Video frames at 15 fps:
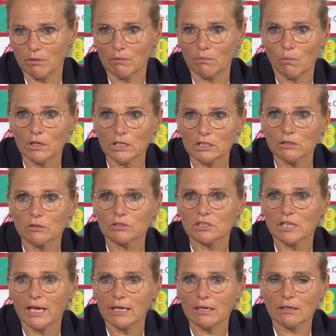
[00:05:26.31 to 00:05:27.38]
But what it
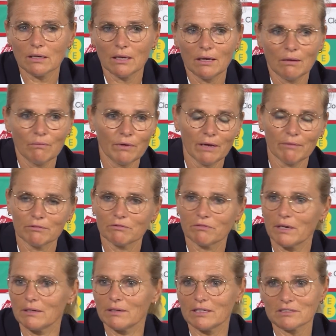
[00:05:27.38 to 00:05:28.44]
looks like, we haven't
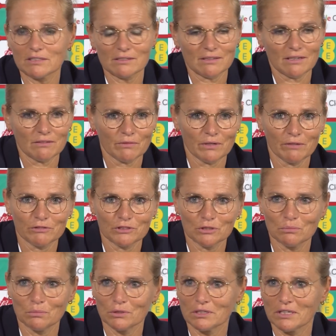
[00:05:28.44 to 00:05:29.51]
finalised it yet. We have
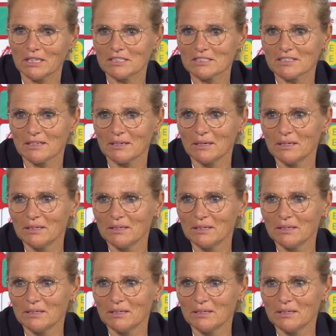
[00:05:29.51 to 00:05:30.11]
two more days.